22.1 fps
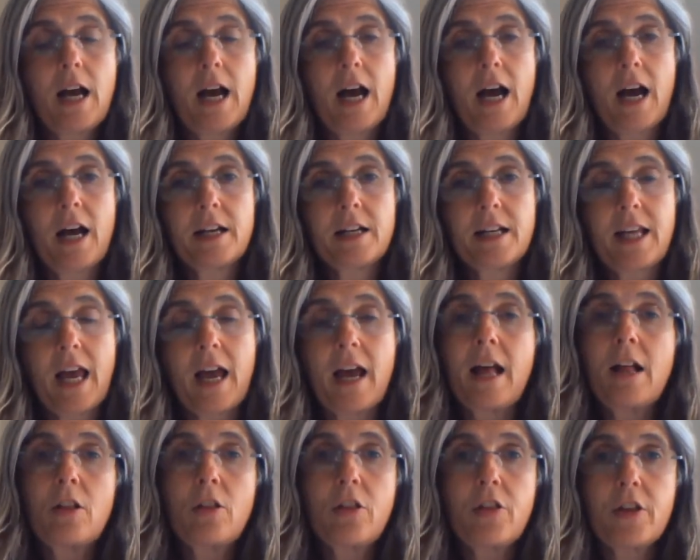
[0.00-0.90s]
and get
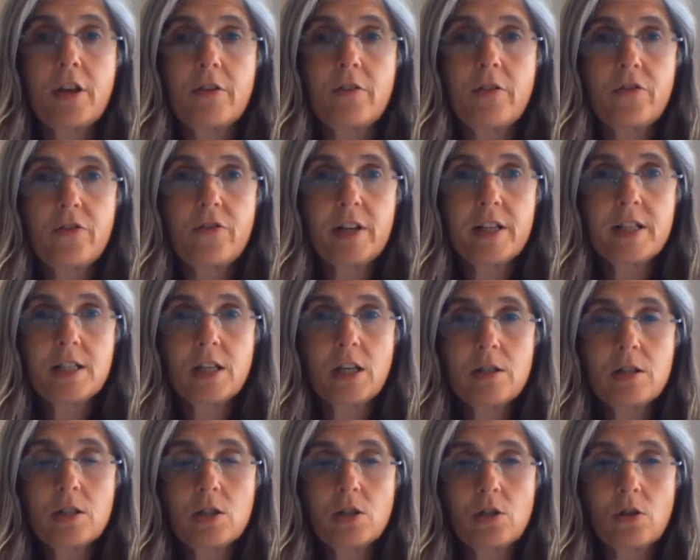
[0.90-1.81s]
healthier and
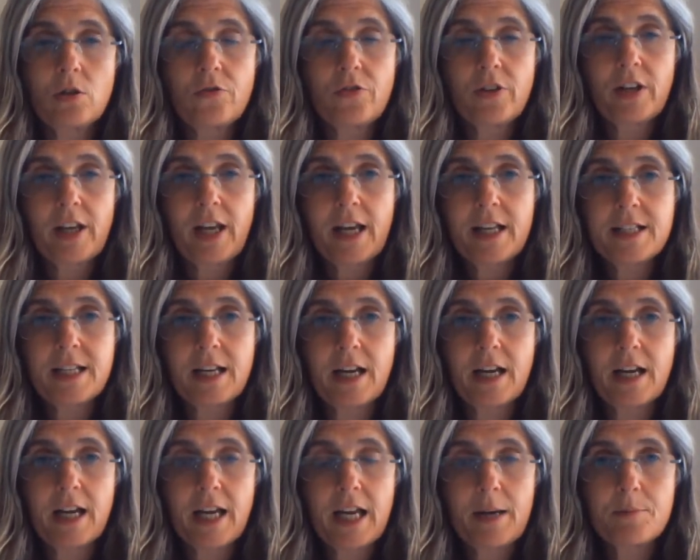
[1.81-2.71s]
fitter. So don't forget,
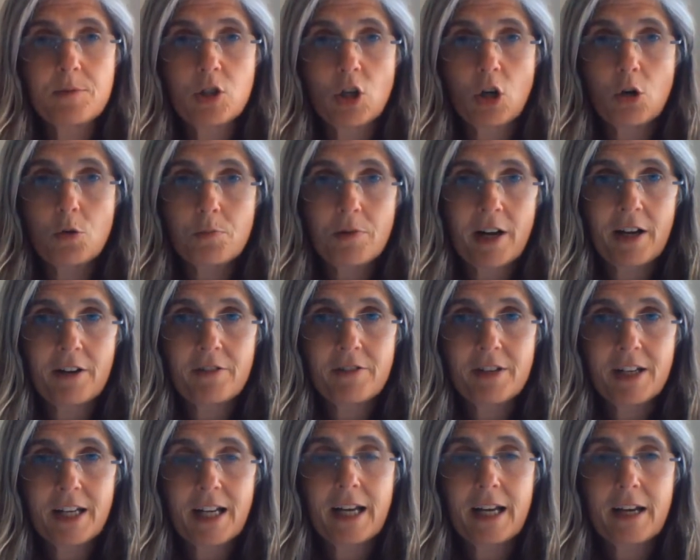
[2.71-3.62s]
I am Jo Brown
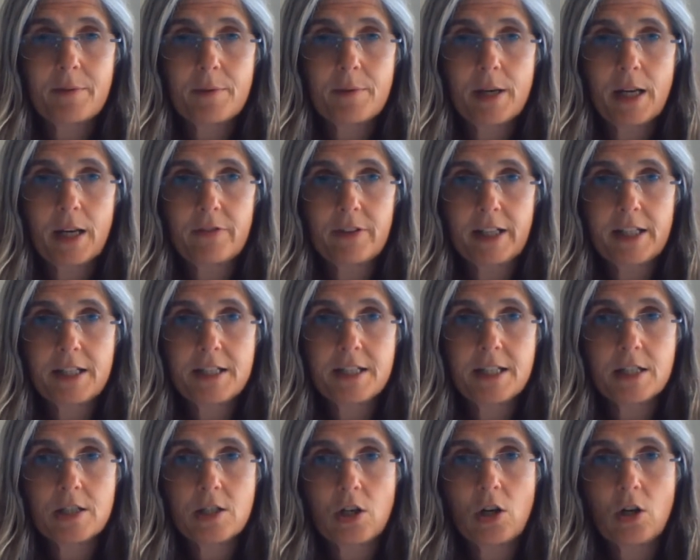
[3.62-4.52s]
and I am an
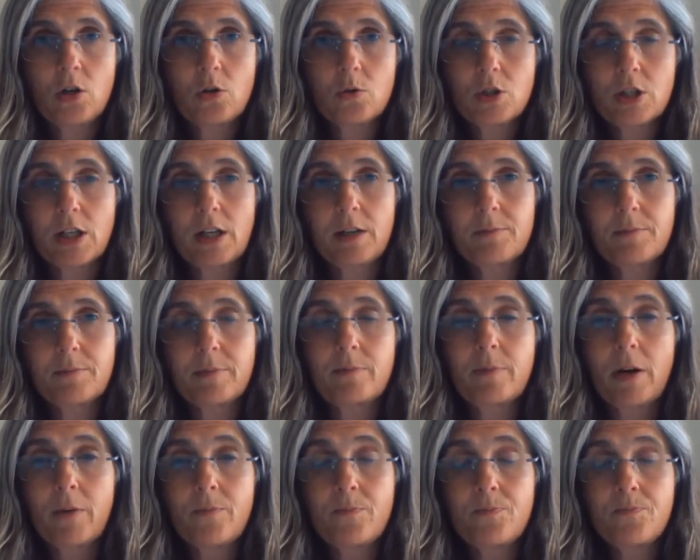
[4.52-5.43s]
athletics coach, a
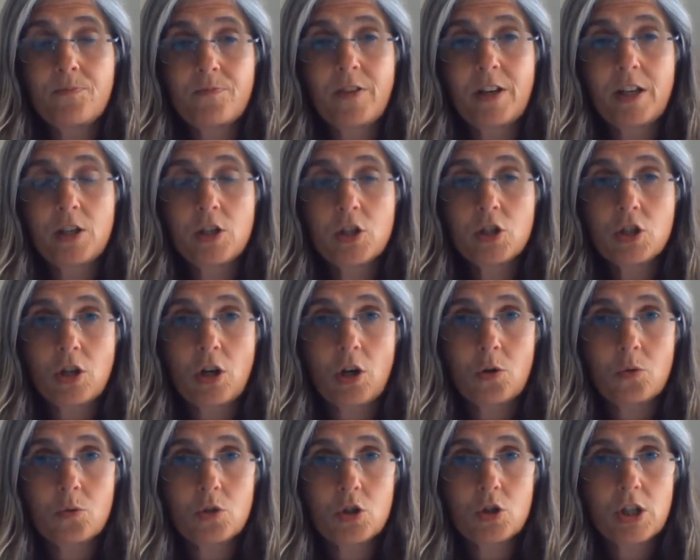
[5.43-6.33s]
fitness
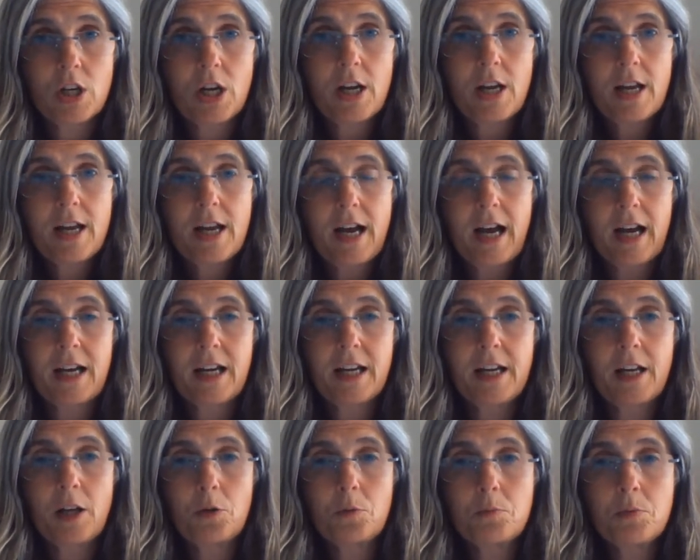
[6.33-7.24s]
coach. I
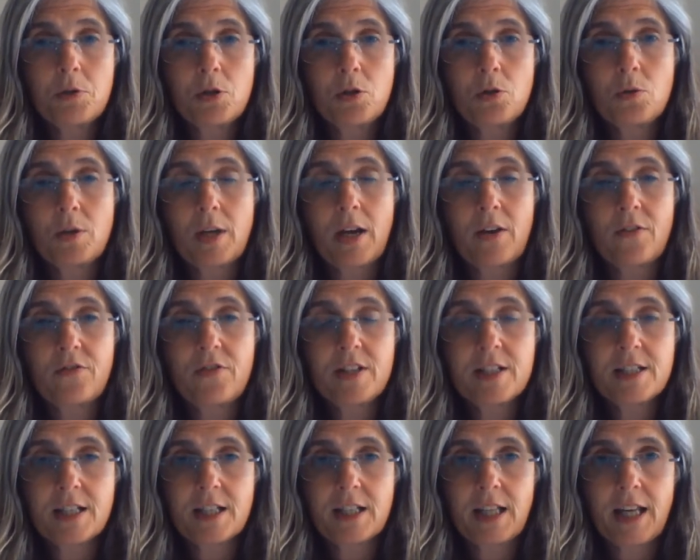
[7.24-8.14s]
can help you get
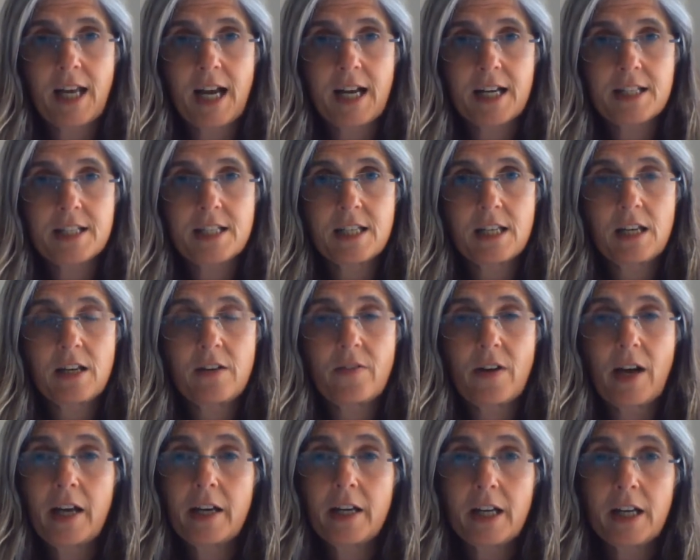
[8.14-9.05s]
physically
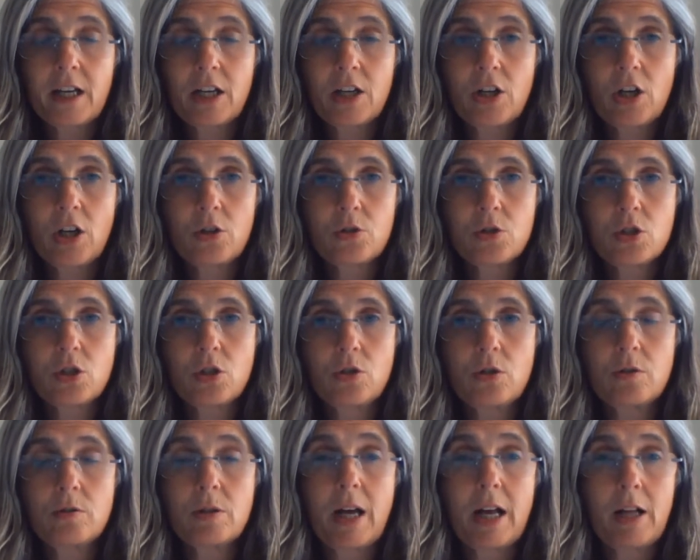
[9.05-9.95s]
active and I can
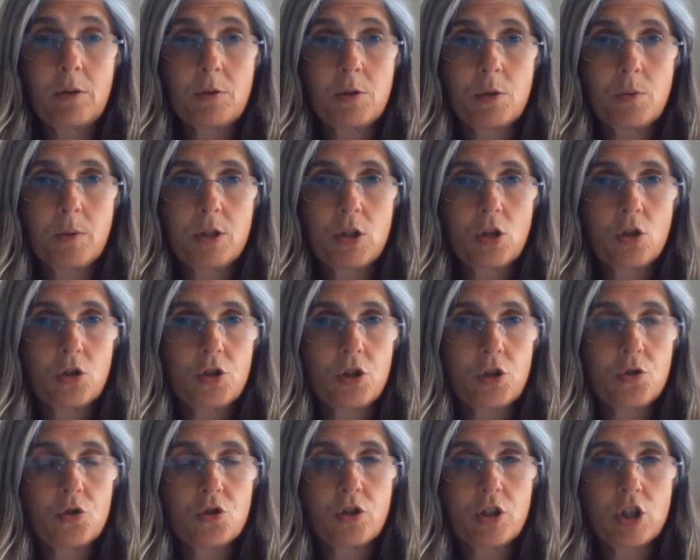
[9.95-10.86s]
also help you with your
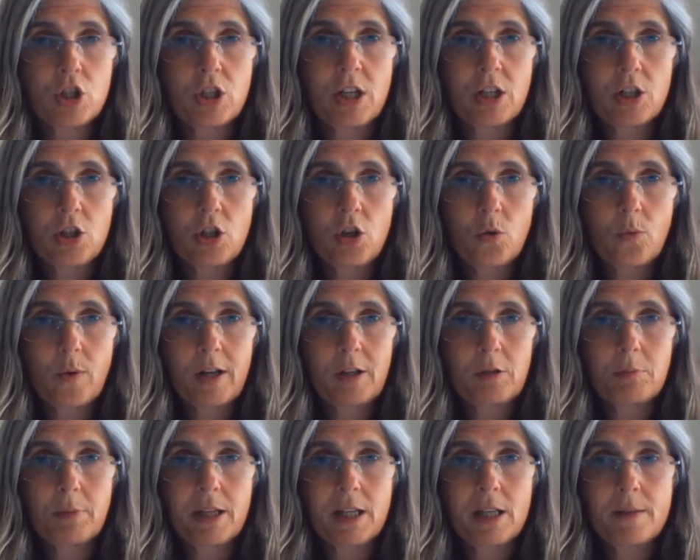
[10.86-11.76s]
nutrition and your
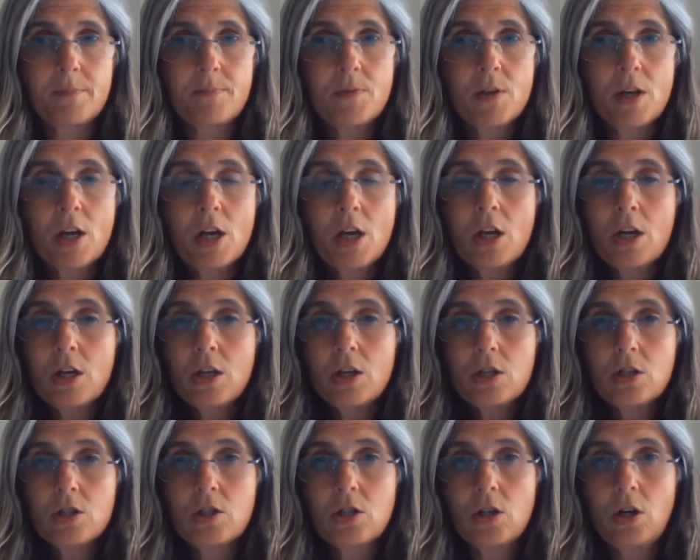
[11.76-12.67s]
well-being.
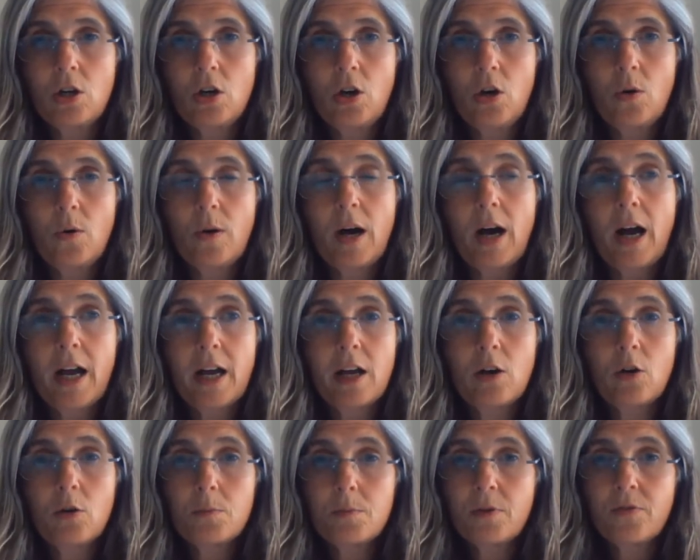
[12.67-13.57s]
So I
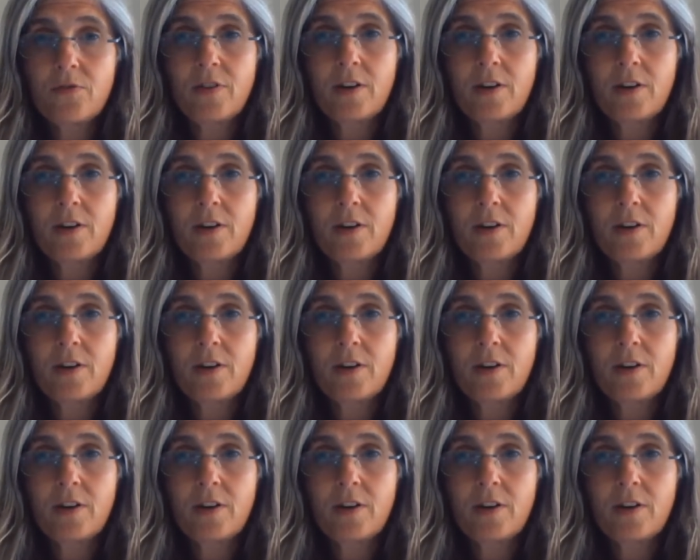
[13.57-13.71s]
hope you